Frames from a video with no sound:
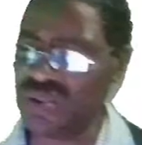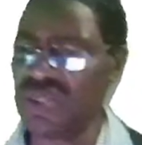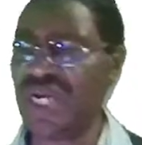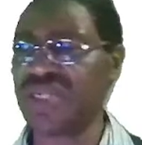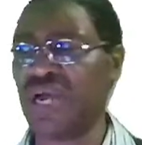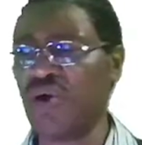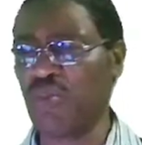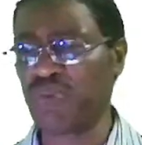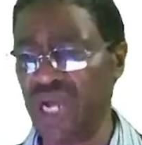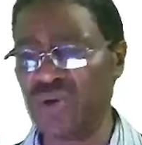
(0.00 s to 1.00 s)
and I hope
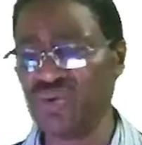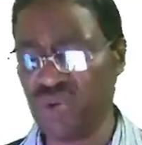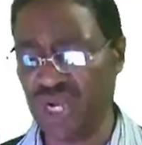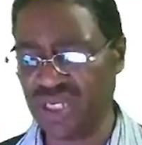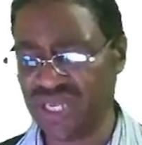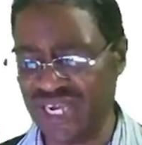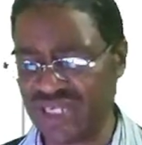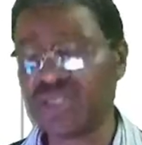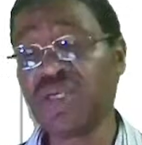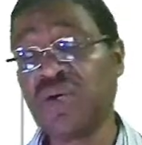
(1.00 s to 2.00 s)
now you can get
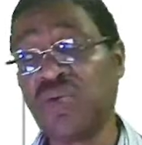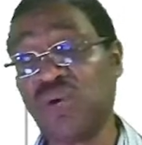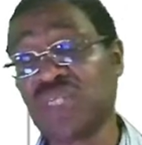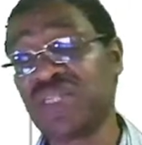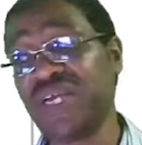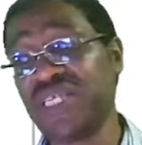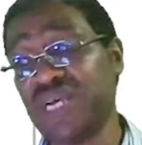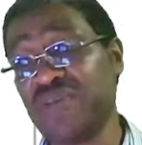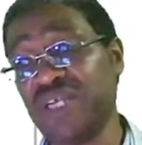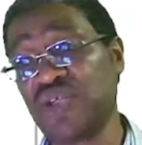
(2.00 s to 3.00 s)
what the
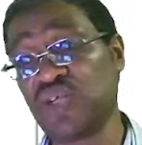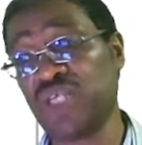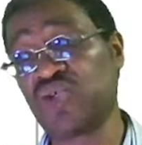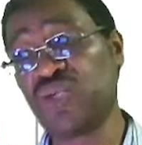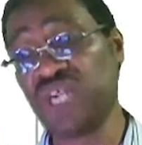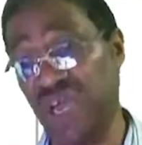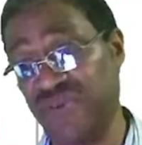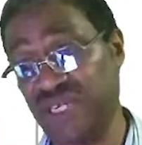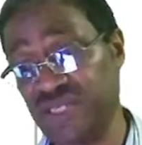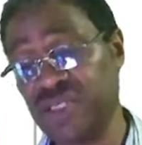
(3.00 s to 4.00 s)
examiner is trying to derive
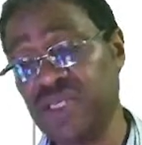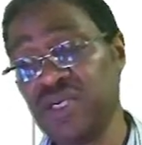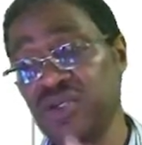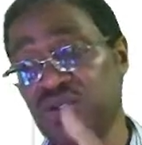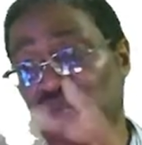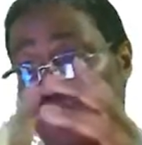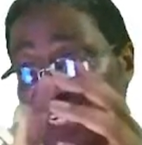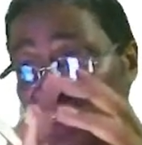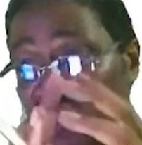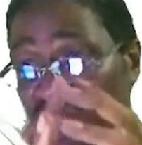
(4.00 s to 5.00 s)
at. So
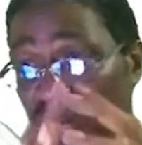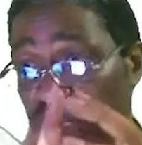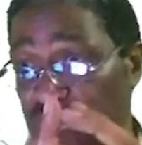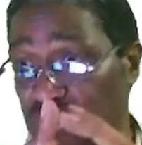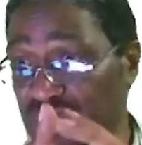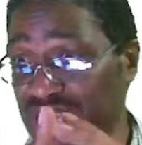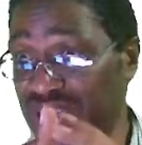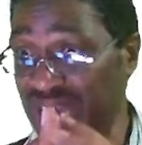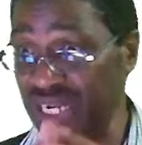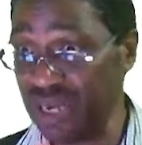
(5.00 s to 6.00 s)
first we compute the
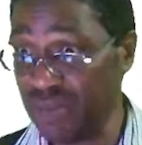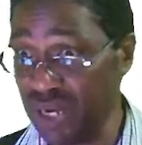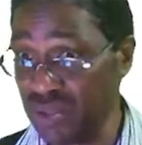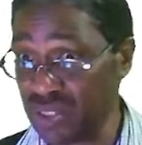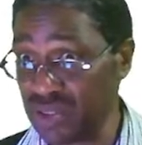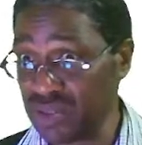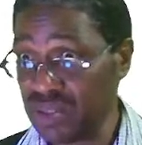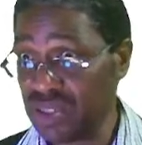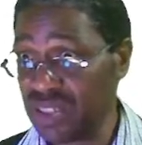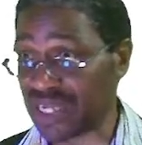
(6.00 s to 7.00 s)
carrying amount.
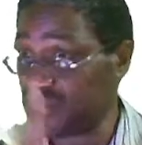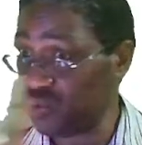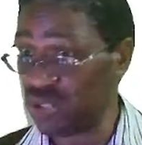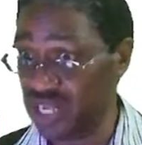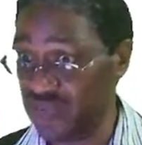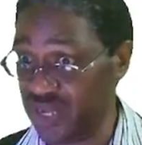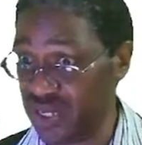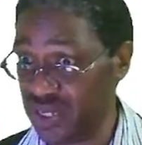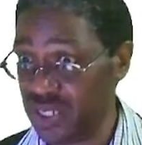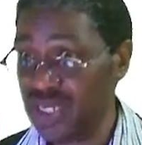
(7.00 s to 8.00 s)
That's not given.
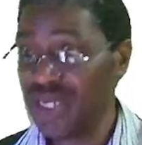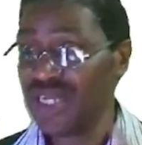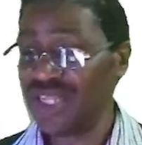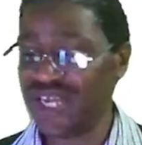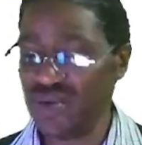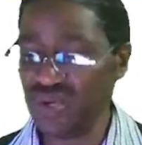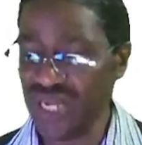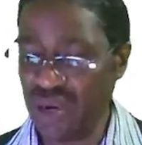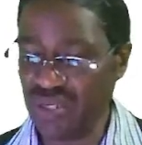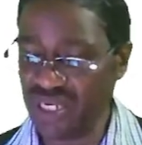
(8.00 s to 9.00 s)
Then we
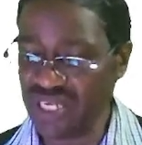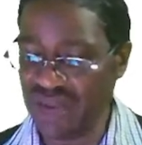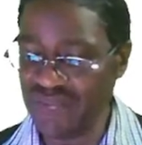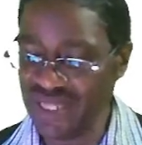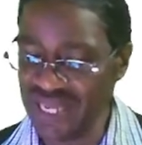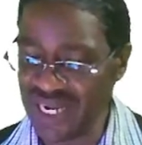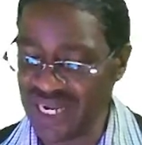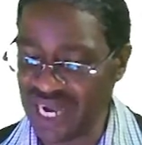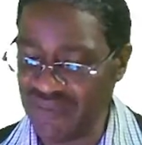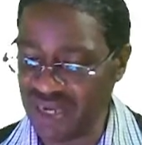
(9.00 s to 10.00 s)
now determine the
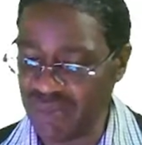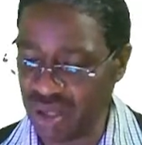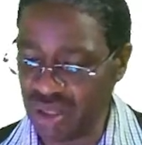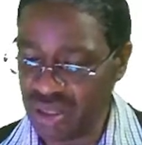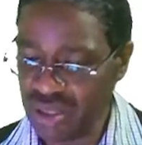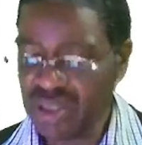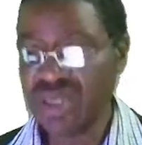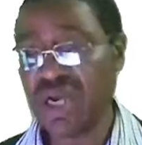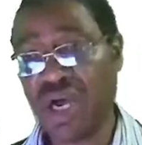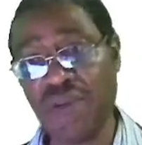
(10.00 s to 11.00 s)
recoverable
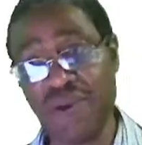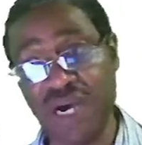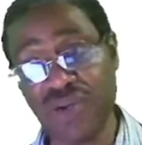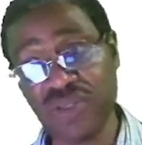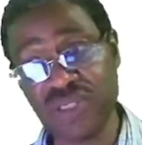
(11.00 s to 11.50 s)
amount.